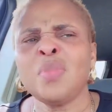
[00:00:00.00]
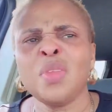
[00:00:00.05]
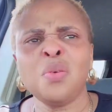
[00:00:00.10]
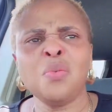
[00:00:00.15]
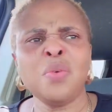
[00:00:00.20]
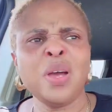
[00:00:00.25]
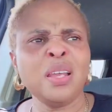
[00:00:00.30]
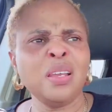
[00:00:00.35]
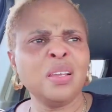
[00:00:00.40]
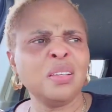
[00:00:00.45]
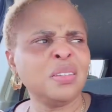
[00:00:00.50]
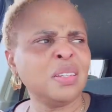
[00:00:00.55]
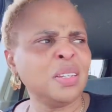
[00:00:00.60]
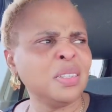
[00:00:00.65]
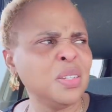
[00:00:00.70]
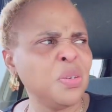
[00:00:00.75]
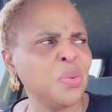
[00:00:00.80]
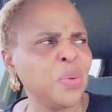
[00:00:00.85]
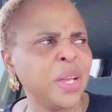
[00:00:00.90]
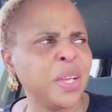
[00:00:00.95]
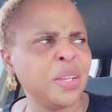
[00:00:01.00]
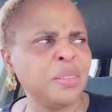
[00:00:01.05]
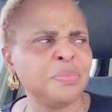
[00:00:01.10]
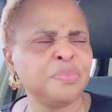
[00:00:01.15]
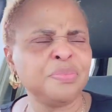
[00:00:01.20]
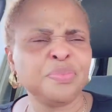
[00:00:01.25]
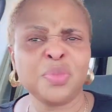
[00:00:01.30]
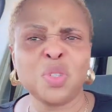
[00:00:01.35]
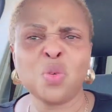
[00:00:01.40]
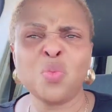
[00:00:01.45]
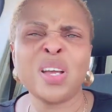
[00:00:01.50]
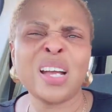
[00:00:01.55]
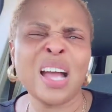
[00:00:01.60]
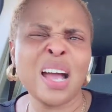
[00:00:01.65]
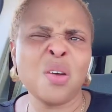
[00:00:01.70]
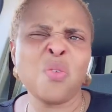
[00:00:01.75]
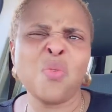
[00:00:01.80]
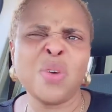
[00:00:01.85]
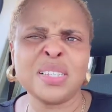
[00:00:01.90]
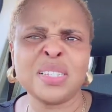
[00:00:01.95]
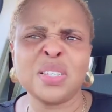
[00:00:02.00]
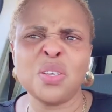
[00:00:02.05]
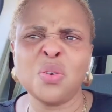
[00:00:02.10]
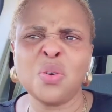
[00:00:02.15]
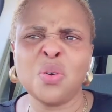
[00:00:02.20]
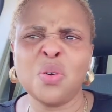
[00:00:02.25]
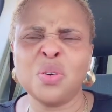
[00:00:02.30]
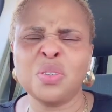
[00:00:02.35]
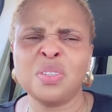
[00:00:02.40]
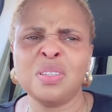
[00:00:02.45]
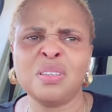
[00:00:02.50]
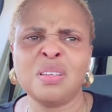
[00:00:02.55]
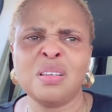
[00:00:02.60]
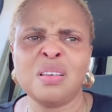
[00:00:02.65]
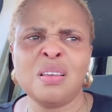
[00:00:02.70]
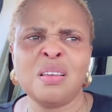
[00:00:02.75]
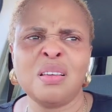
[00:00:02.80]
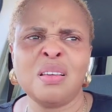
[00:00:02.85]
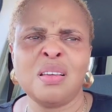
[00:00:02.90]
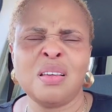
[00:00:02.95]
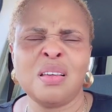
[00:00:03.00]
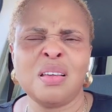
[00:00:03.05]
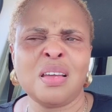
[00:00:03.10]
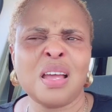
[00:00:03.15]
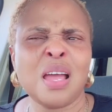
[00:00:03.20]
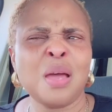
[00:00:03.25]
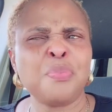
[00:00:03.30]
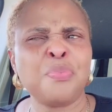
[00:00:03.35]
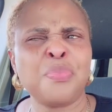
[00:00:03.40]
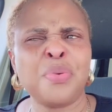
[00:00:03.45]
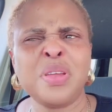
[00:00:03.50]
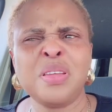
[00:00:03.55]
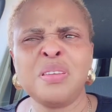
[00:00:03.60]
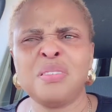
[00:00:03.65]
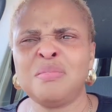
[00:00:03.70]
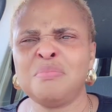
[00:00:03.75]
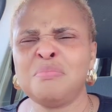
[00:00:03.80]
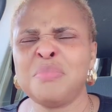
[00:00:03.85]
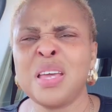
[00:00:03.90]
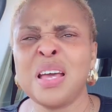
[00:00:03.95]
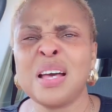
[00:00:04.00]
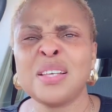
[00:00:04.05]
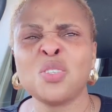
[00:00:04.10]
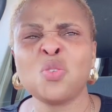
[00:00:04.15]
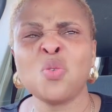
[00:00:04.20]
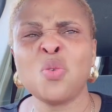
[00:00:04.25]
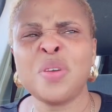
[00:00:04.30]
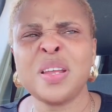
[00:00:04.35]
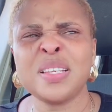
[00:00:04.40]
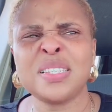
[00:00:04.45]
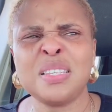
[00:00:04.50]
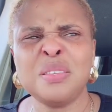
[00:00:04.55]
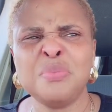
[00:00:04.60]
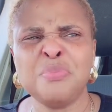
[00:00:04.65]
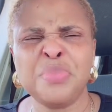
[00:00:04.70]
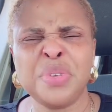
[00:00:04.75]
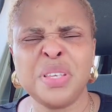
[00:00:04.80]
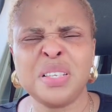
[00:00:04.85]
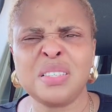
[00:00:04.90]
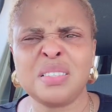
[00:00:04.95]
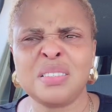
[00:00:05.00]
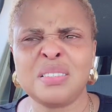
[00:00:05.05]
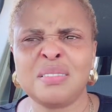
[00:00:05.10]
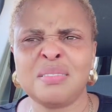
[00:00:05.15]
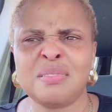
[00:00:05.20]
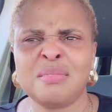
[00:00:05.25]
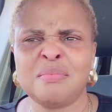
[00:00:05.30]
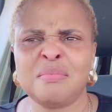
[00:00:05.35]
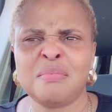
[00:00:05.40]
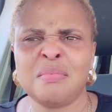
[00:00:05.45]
Well, anyway, we can't question God. I pray. May her soul rest in peace.